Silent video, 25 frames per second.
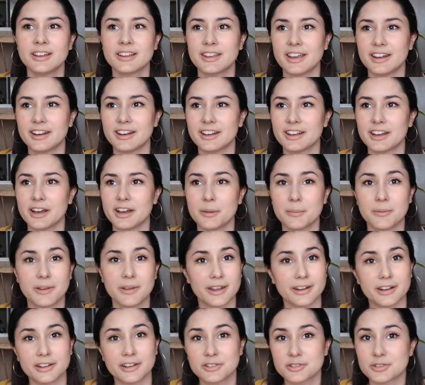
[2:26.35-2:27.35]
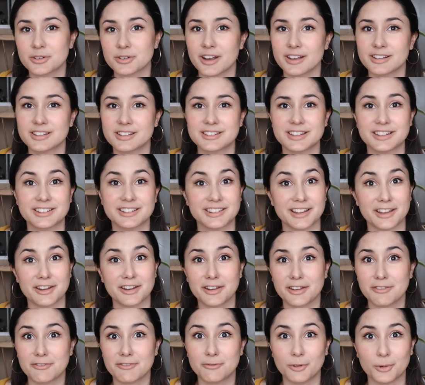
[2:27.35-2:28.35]
getting up, getting dressed, it's
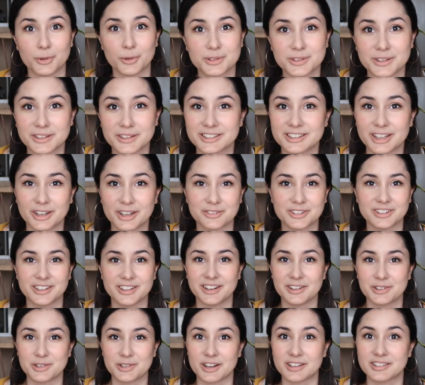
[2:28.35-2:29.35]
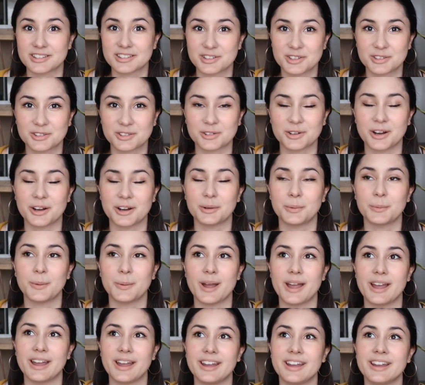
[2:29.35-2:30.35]
like forcing yourself to get dressed straight
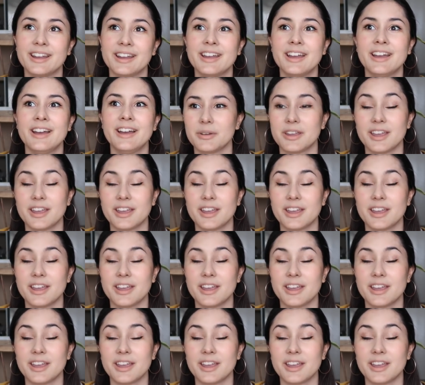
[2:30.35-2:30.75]
away,